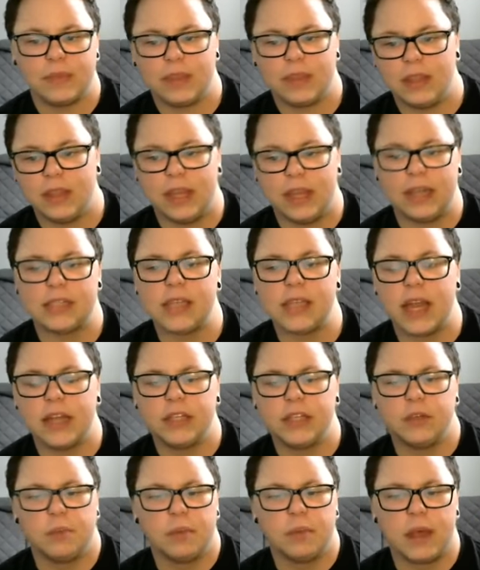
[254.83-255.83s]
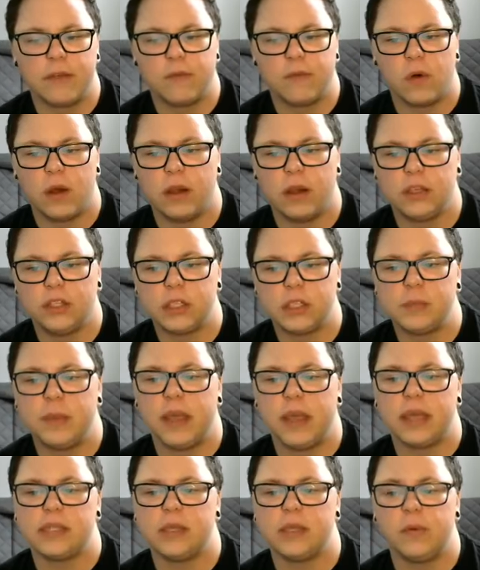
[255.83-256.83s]
they decided to apply for it just
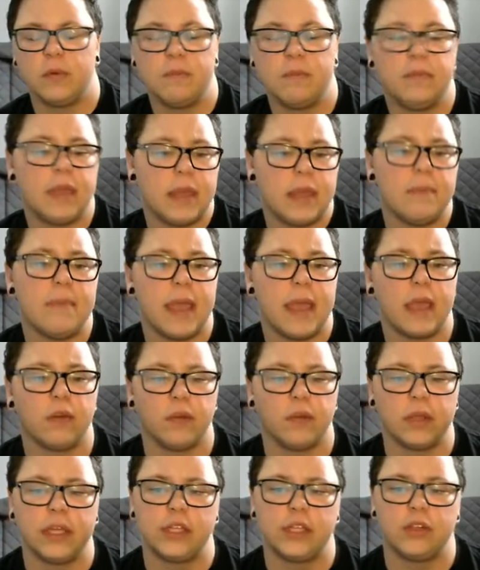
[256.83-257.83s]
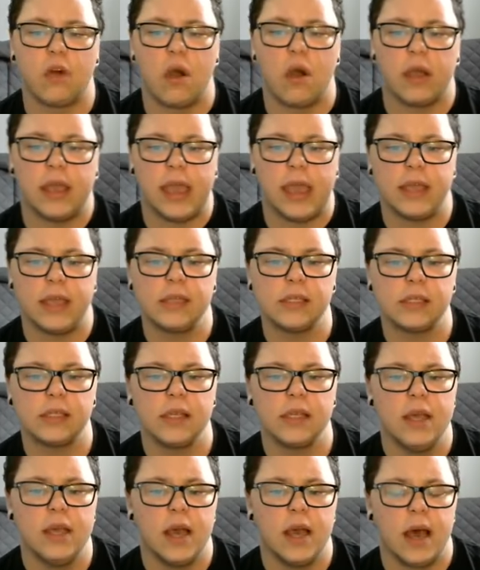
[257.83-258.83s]
because they'd make a really strong
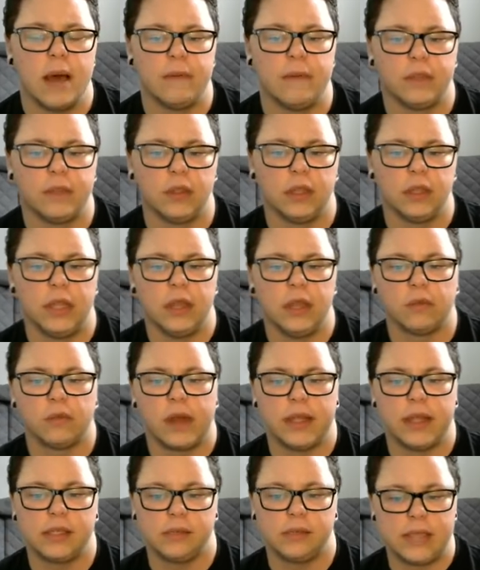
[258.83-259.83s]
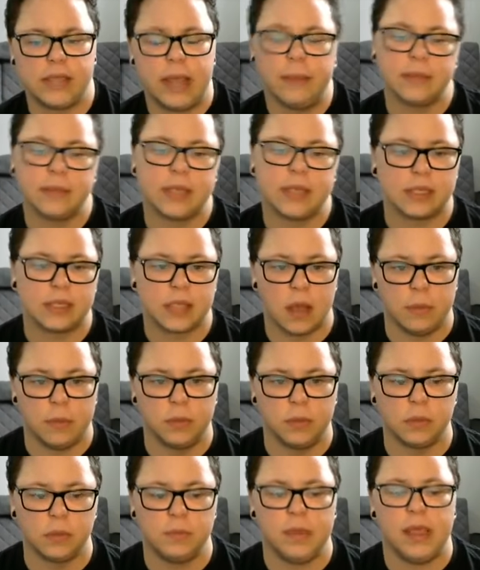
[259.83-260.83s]
case for the legal rights of same-sex
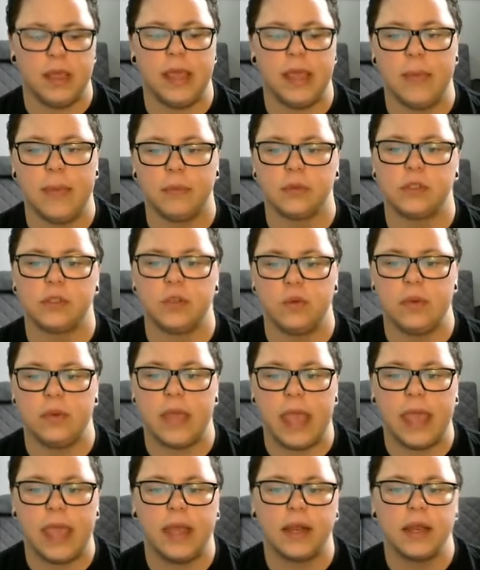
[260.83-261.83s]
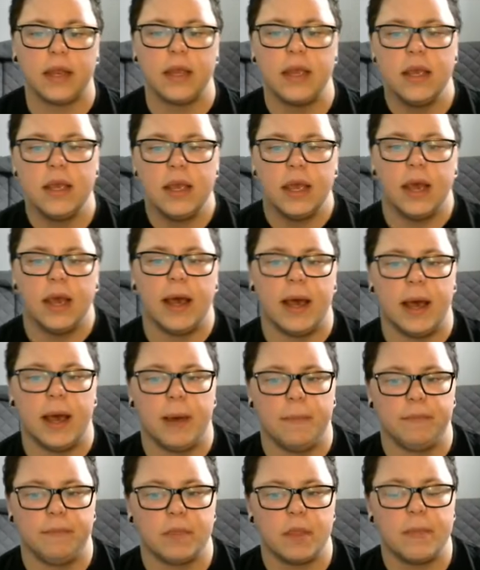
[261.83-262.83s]
couples being able to gain
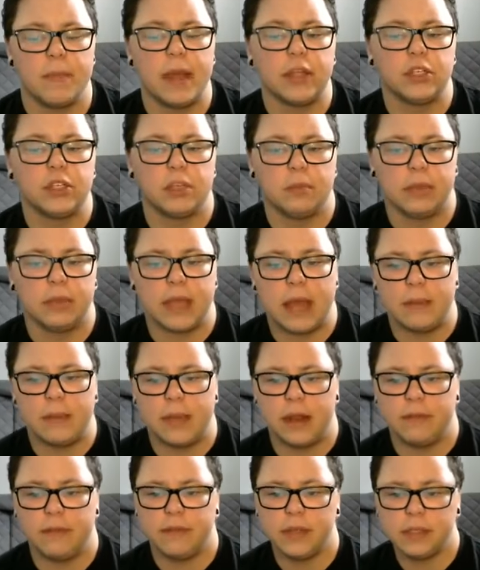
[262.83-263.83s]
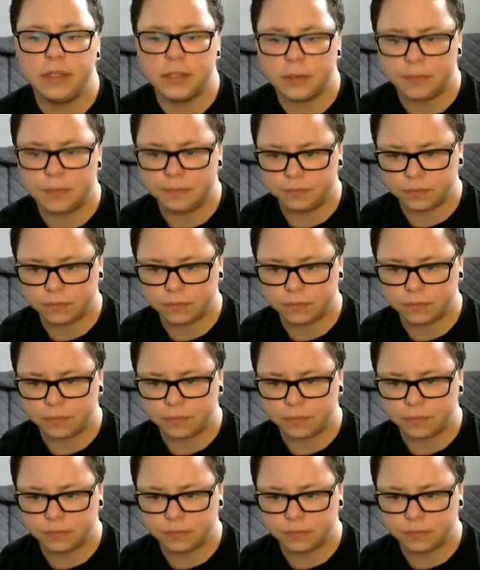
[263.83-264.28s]
pension plan benefits.